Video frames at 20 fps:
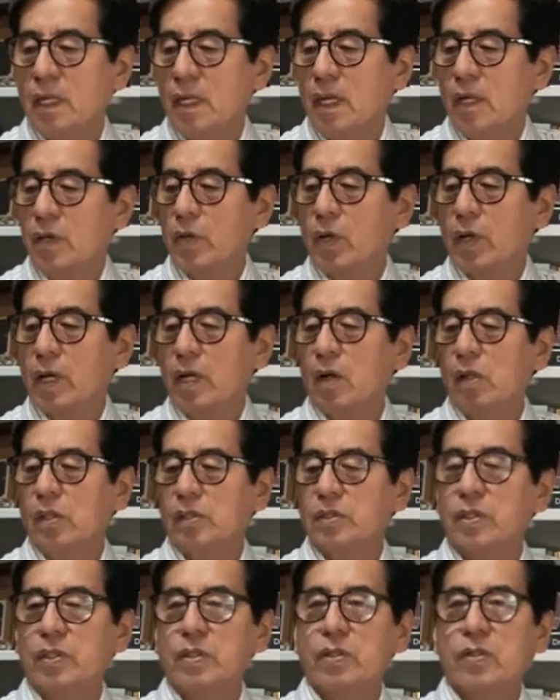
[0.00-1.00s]
You can
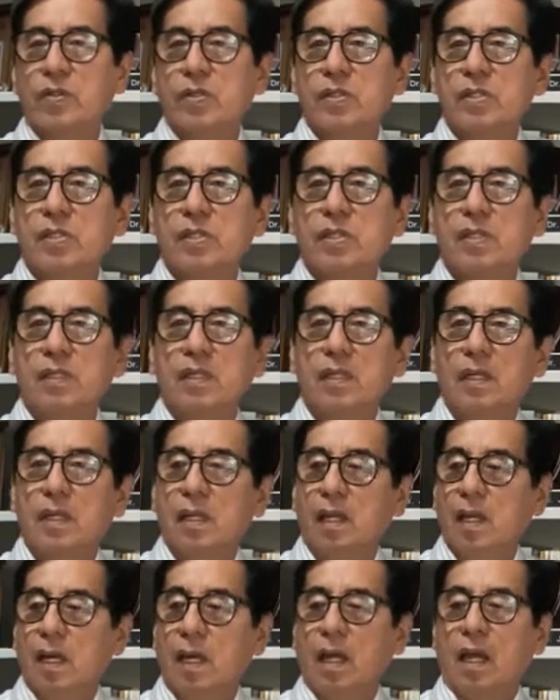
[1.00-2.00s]
also use
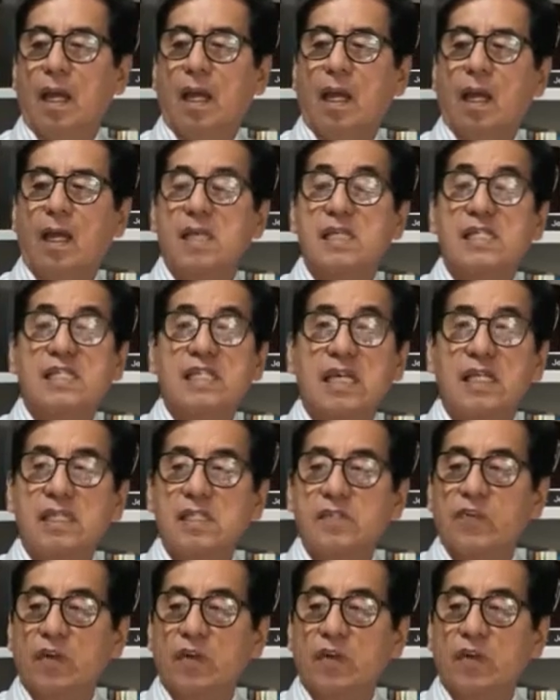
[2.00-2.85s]
seeds,